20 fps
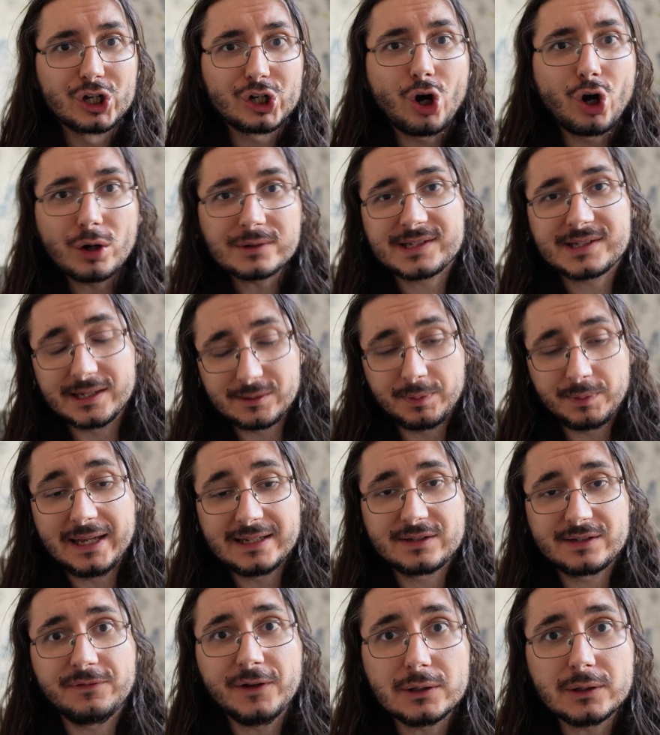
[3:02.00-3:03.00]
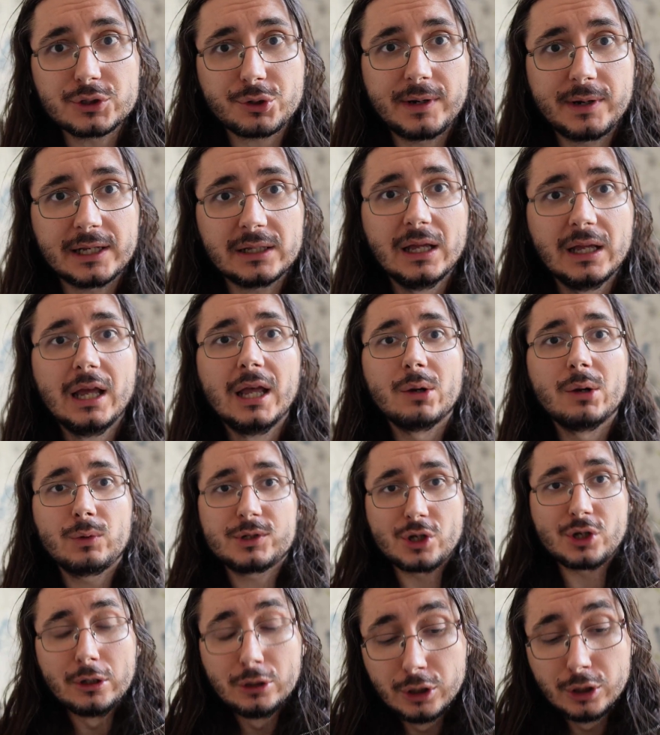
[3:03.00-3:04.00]
content-based filtering,
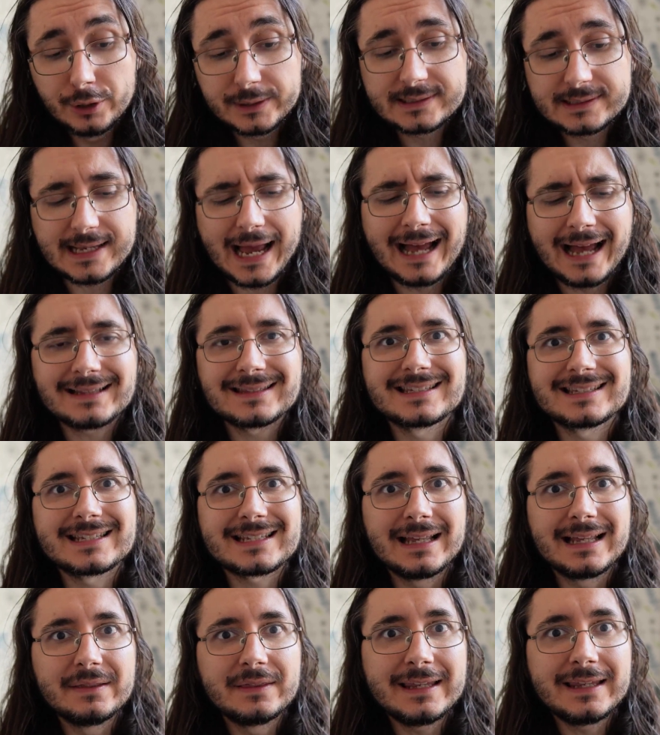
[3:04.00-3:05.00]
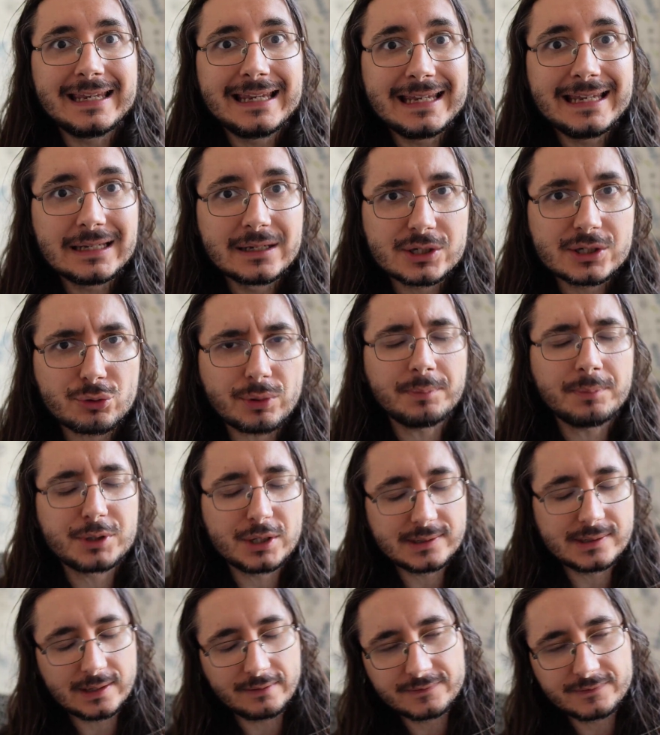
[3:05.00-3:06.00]
which looks at the
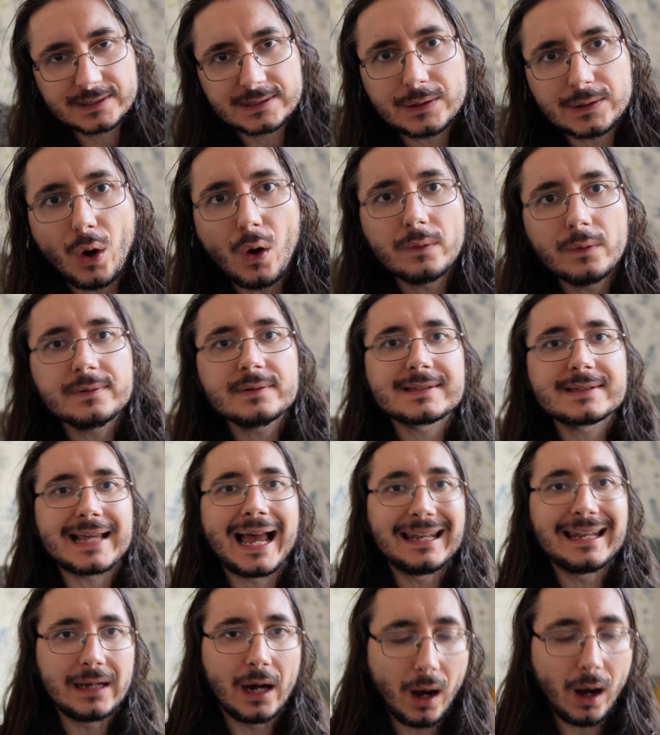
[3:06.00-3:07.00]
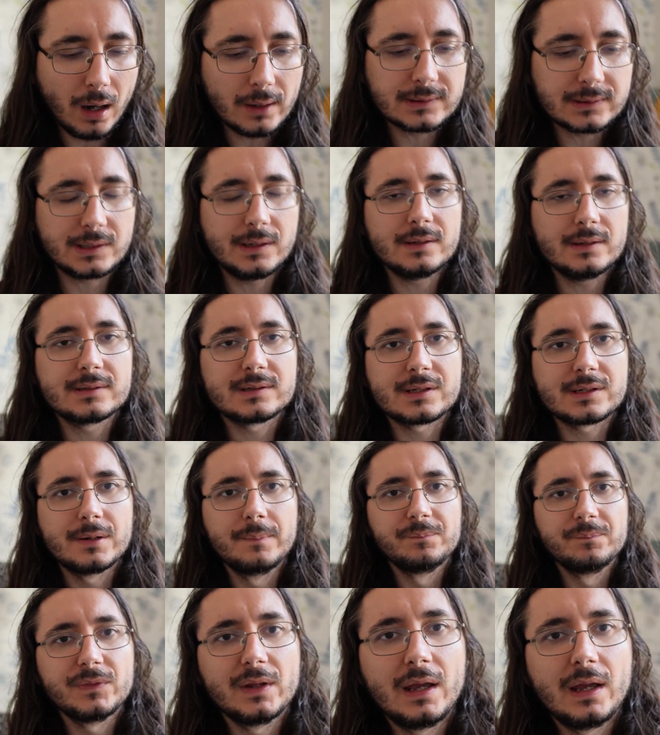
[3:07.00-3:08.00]
descriptions of songs and artists.
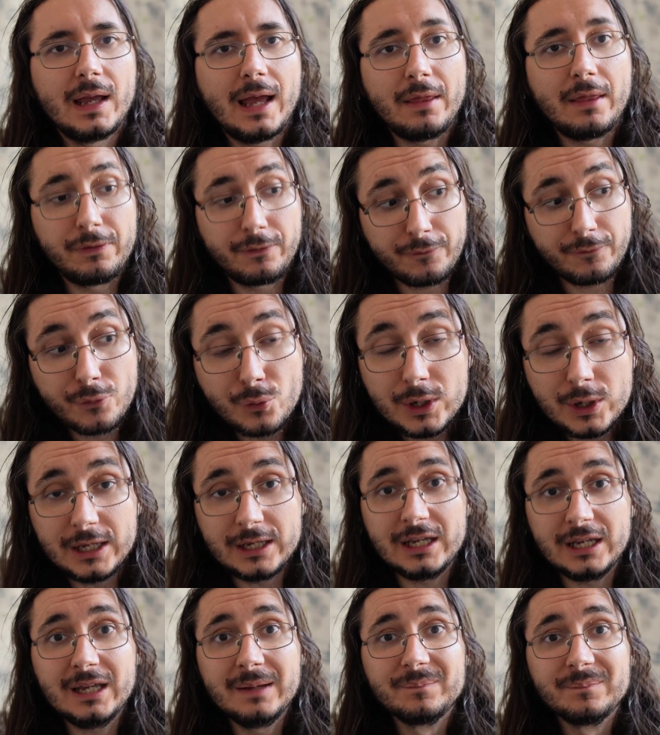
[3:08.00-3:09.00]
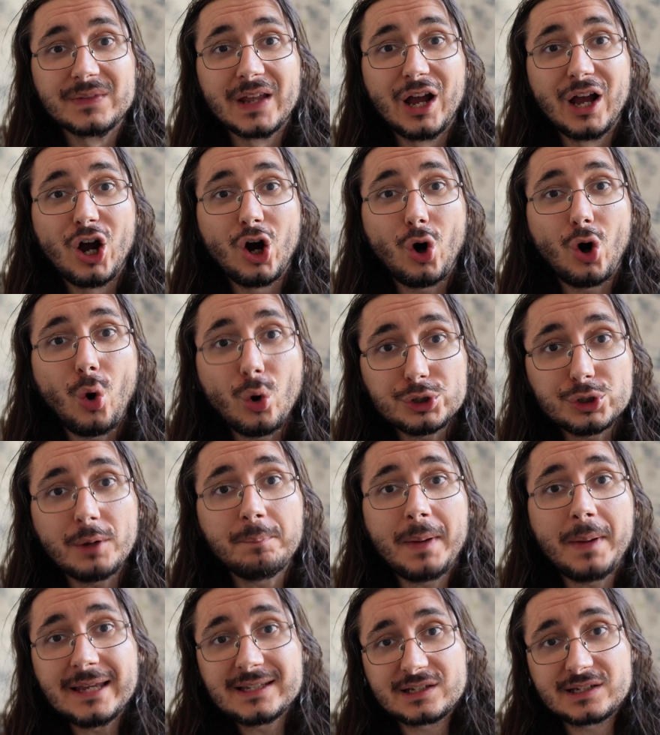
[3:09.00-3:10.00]
And three,
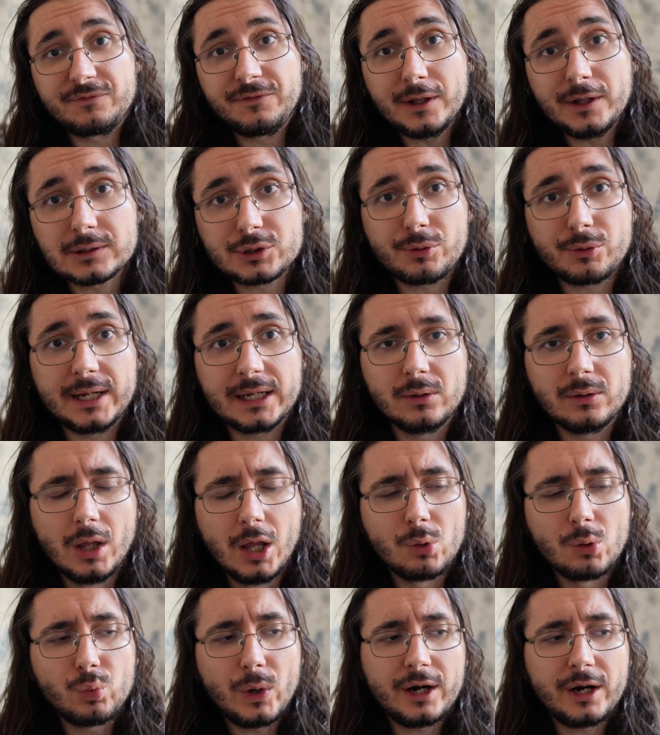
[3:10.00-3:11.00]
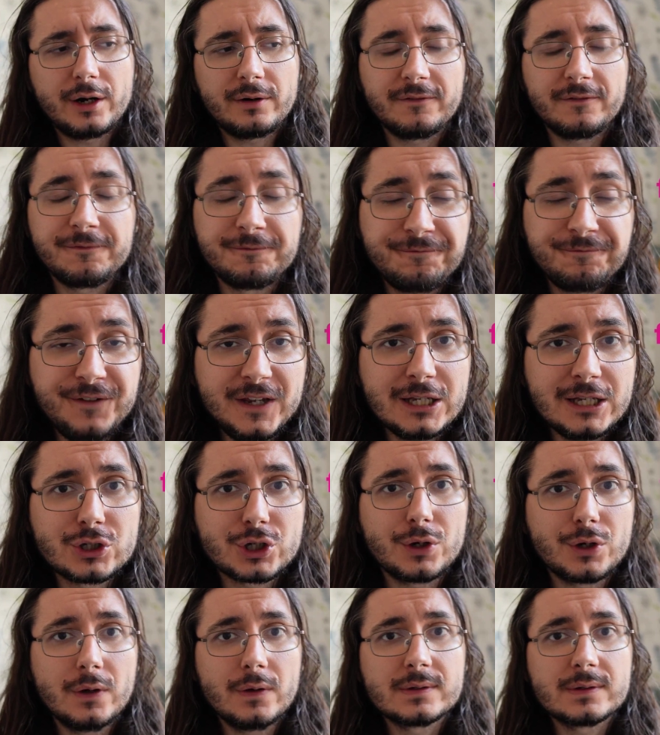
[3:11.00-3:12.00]
audio-based filtering, where
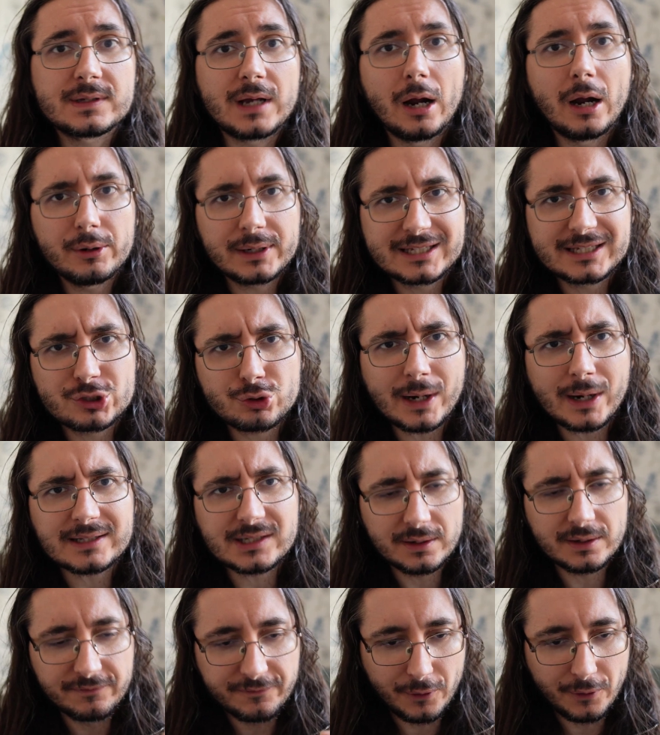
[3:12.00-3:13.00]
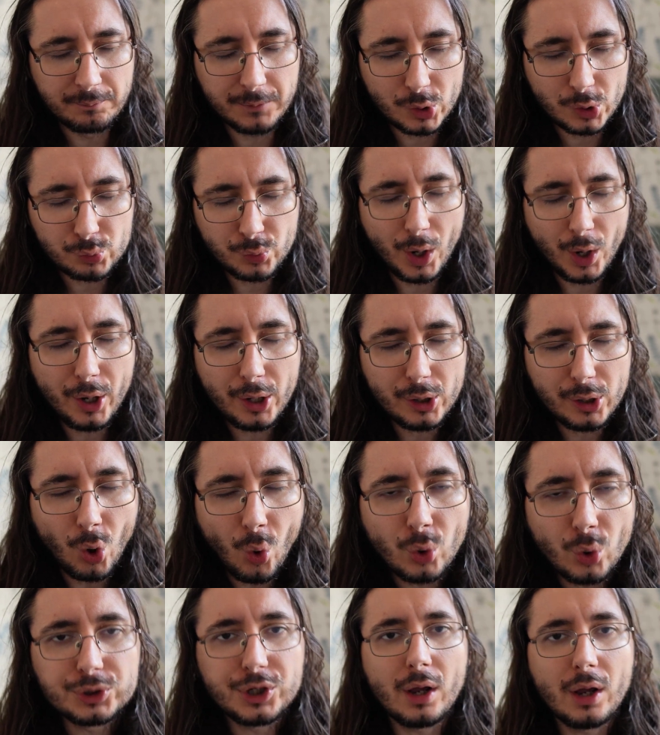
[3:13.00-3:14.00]
features are extracted from raw
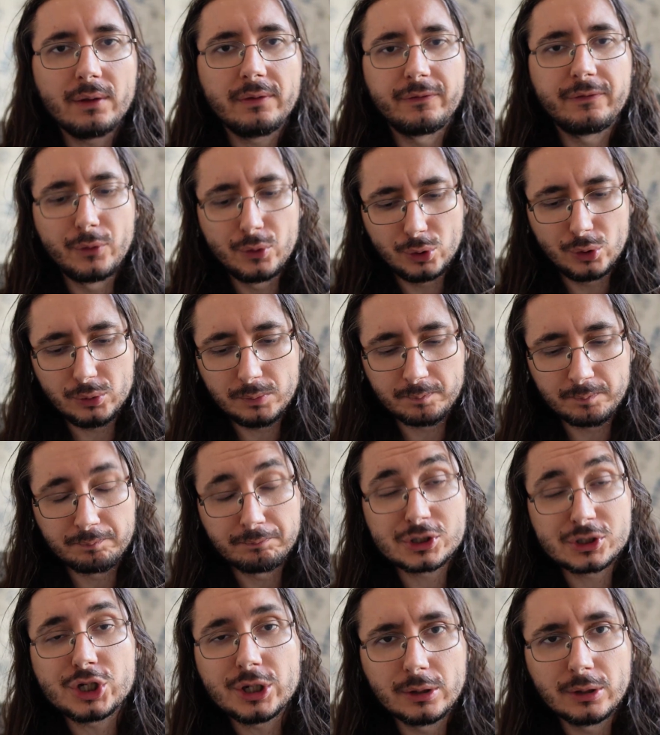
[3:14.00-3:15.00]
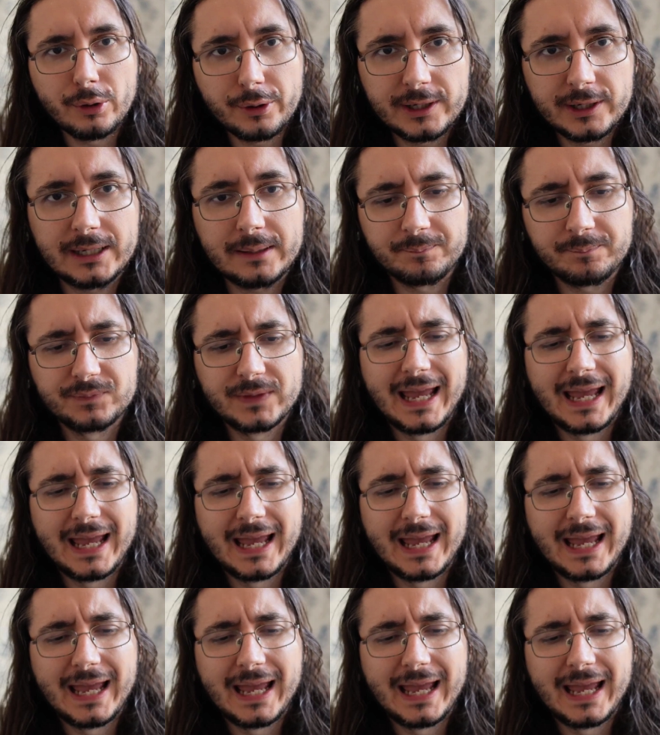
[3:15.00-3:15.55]
audio through machine learning.